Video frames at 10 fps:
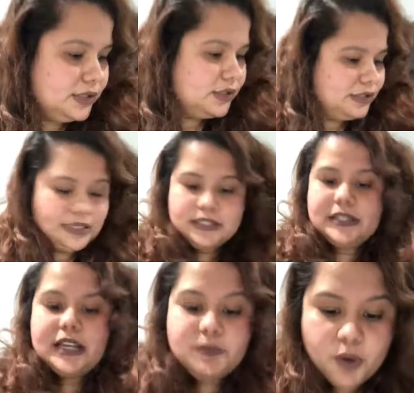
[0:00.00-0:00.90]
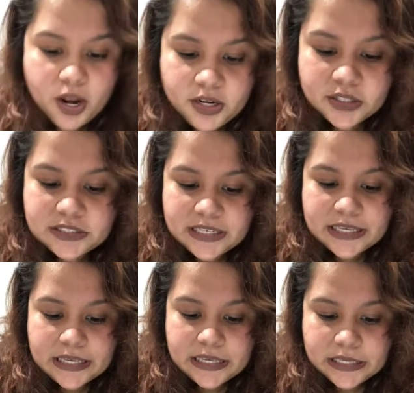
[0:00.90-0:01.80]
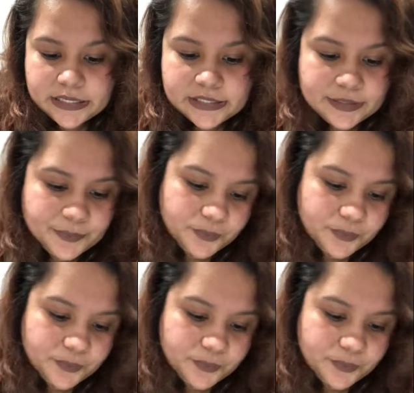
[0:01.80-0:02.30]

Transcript: this next product is